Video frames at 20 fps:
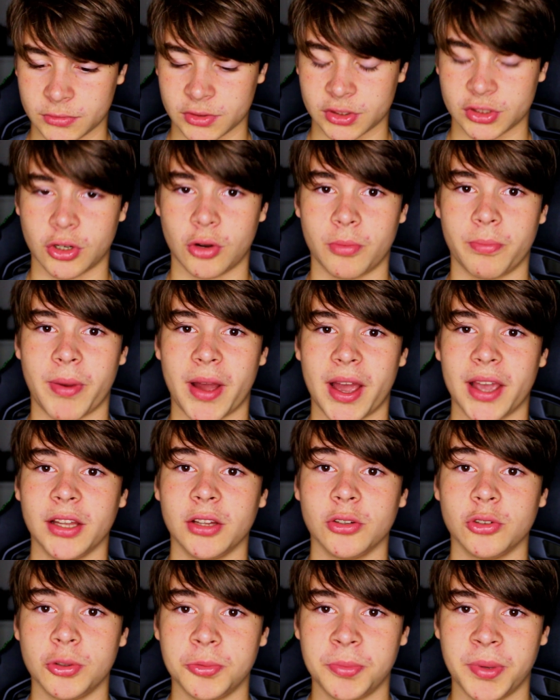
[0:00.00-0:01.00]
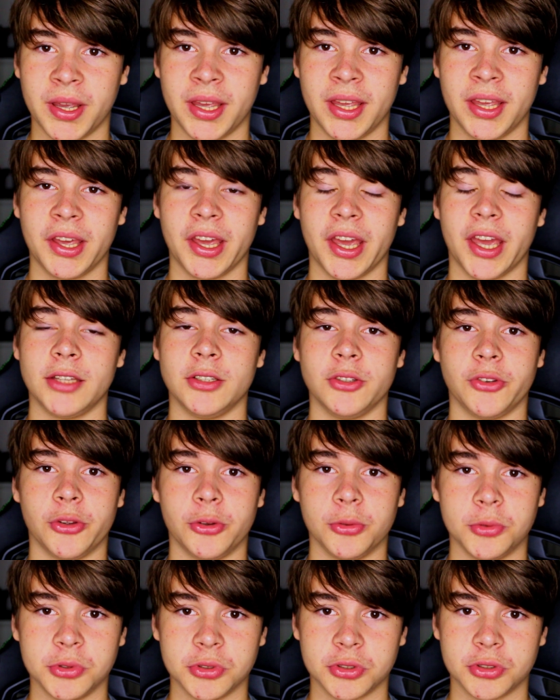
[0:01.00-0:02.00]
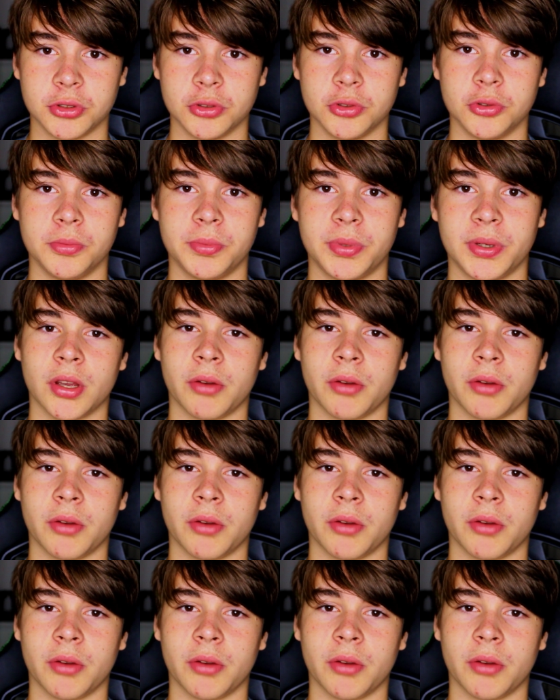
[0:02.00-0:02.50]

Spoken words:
So buy lube and use lube.